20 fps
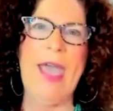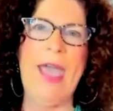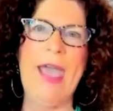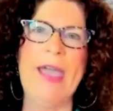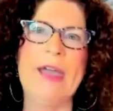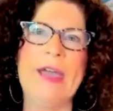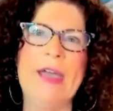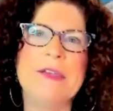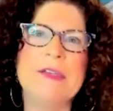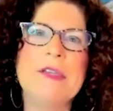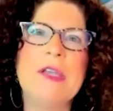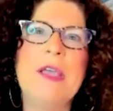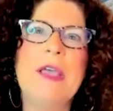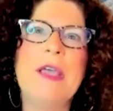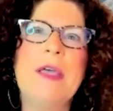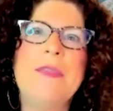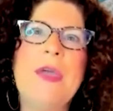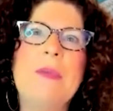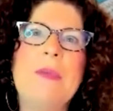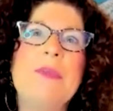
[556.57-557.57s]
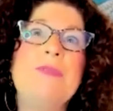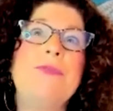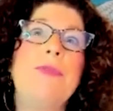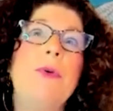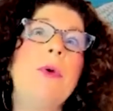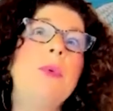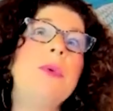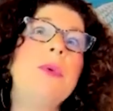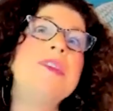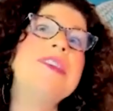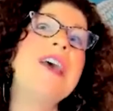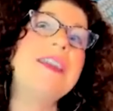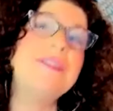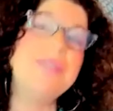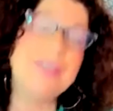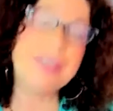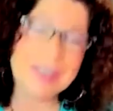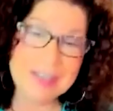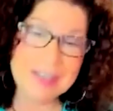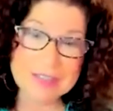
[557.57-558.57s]
And then before we dive
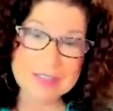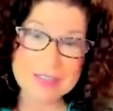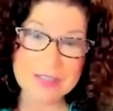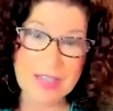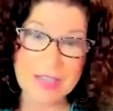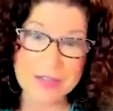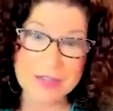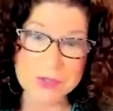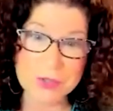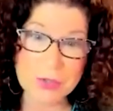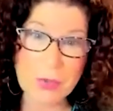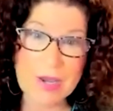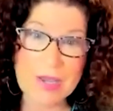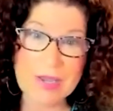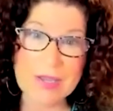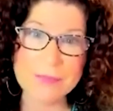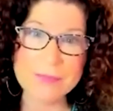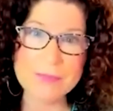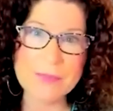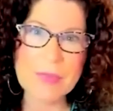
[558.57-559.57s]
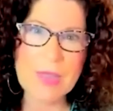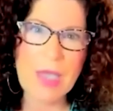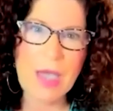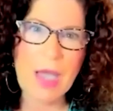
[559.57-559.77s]
into that terrain,